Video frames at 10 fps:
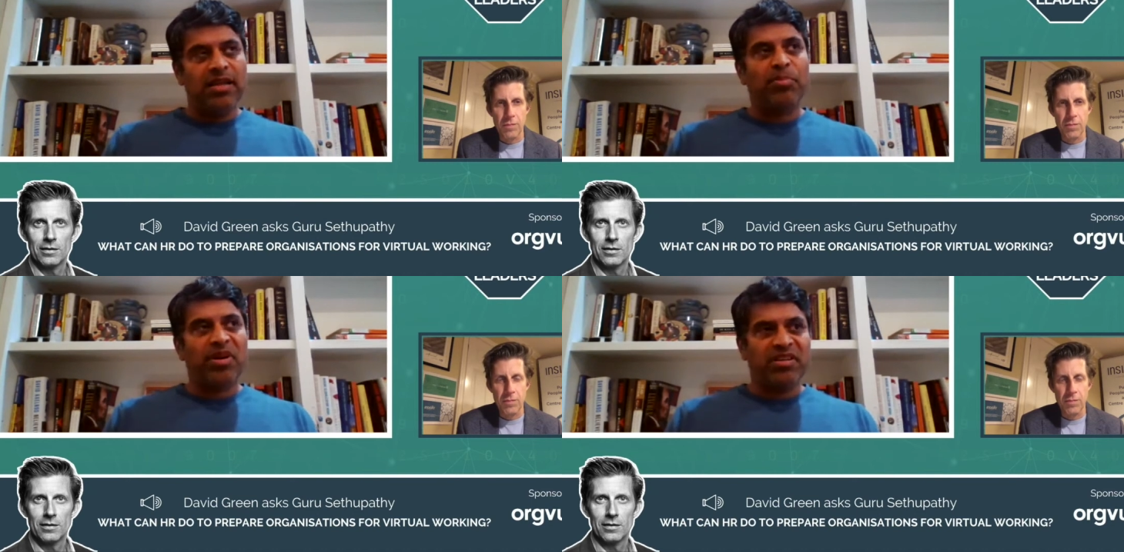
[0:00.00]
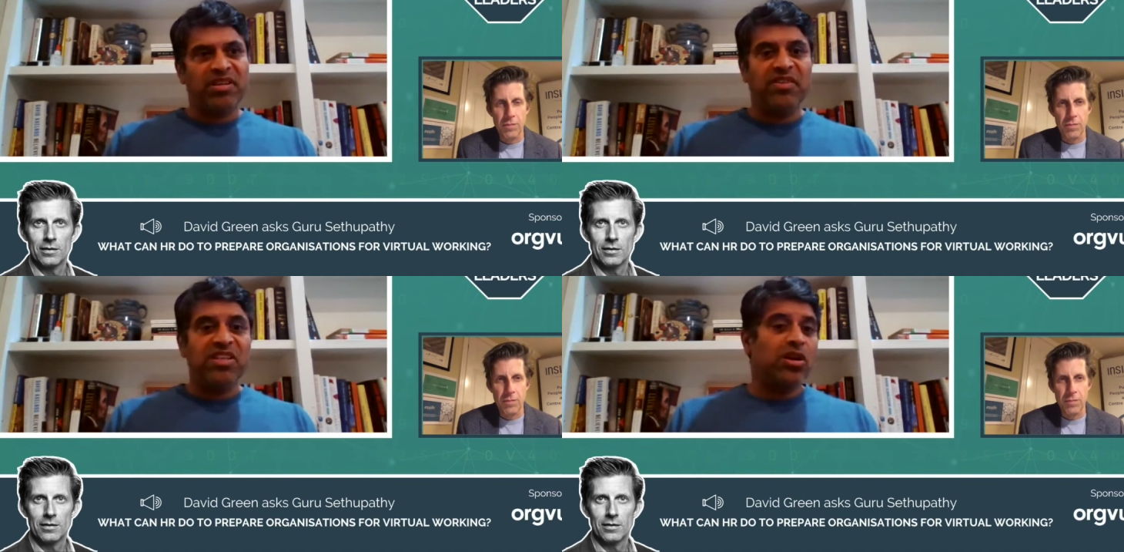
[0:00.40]
Speaker 1: that
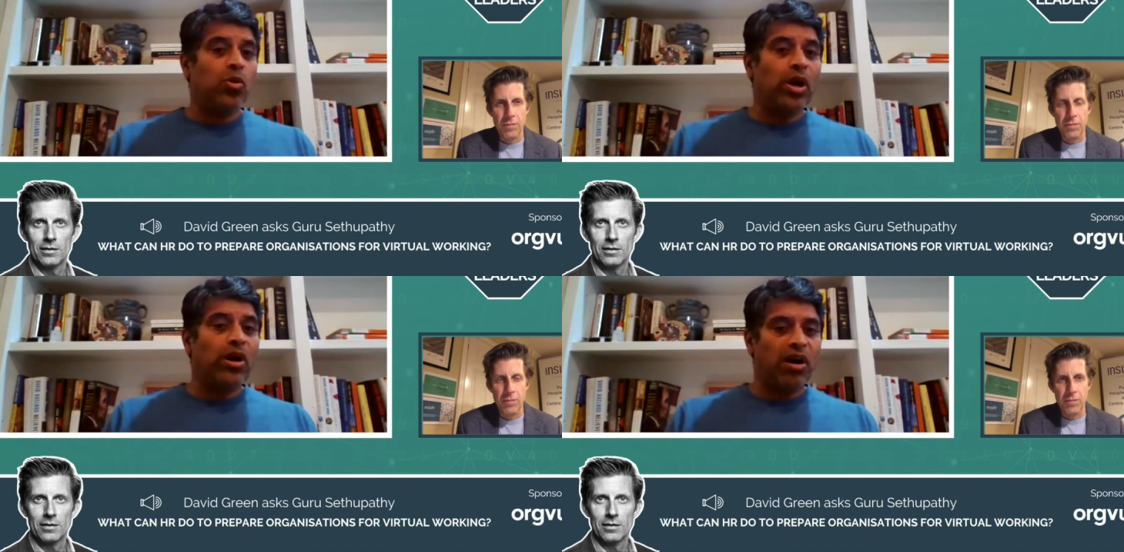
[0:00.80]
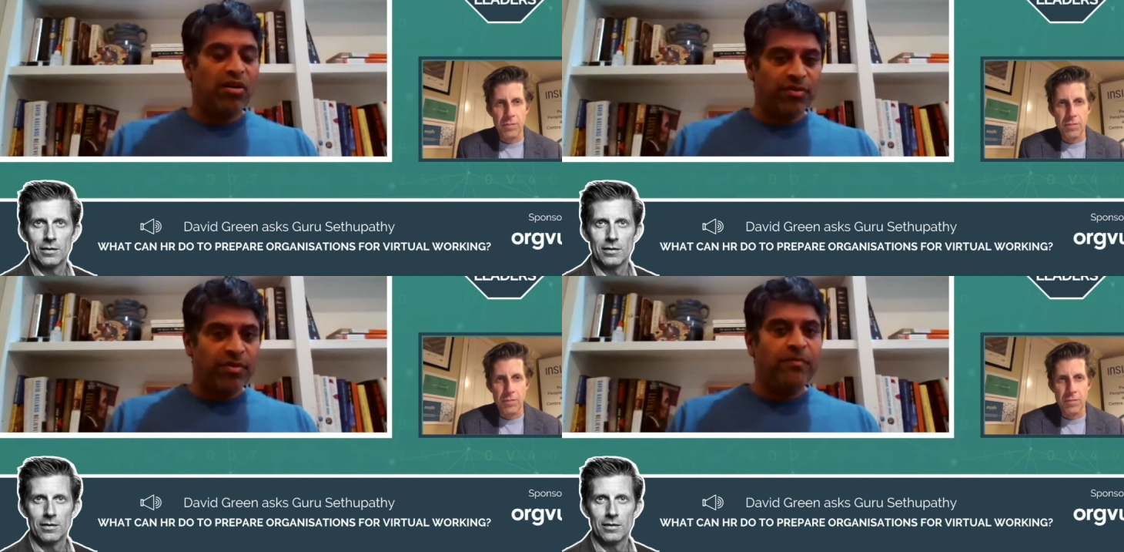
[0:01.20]
productivity is going to wear
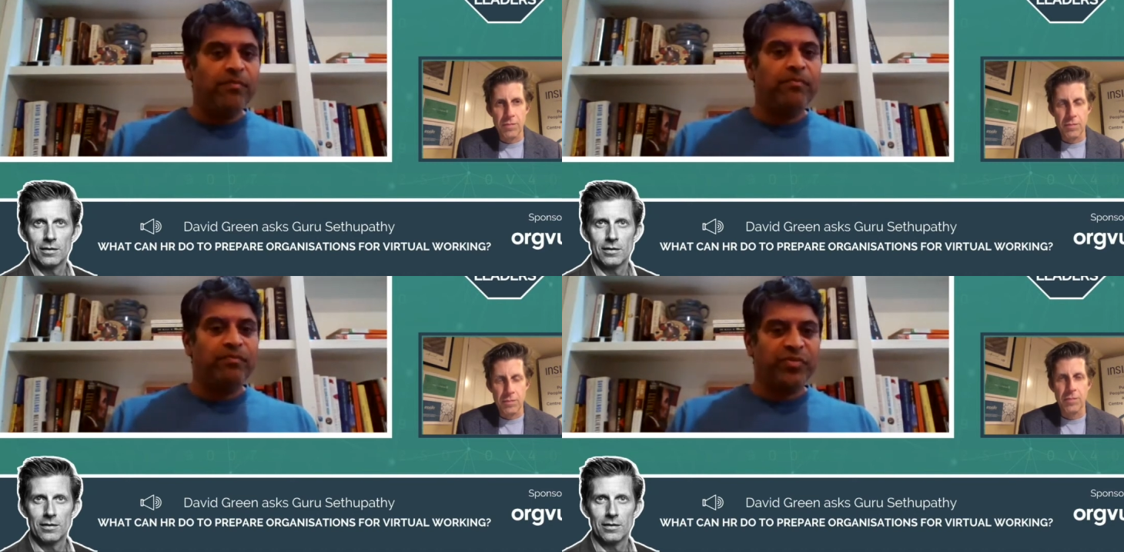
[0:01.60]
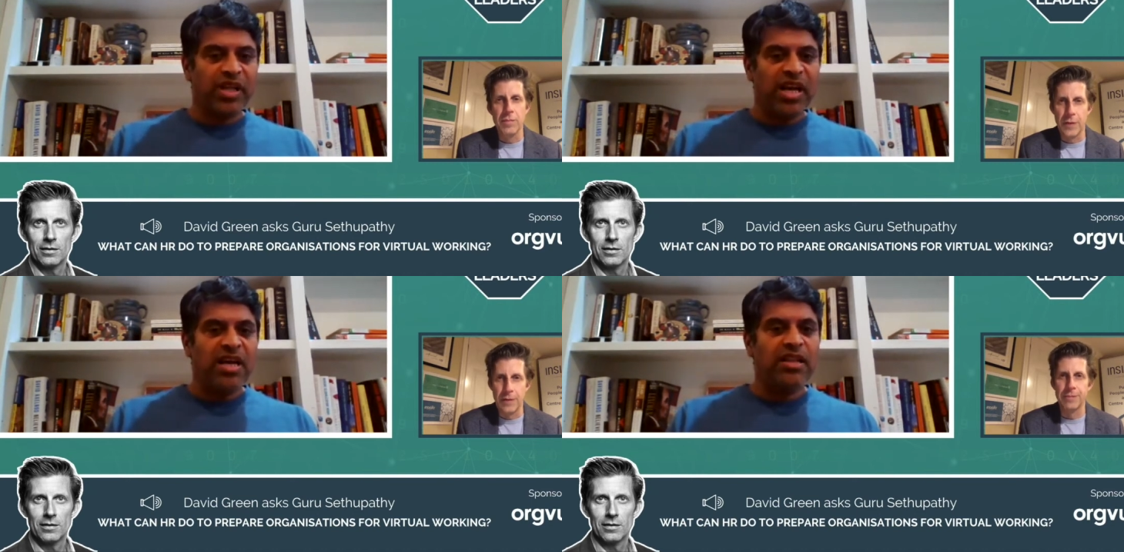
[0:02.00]
off. Yeah.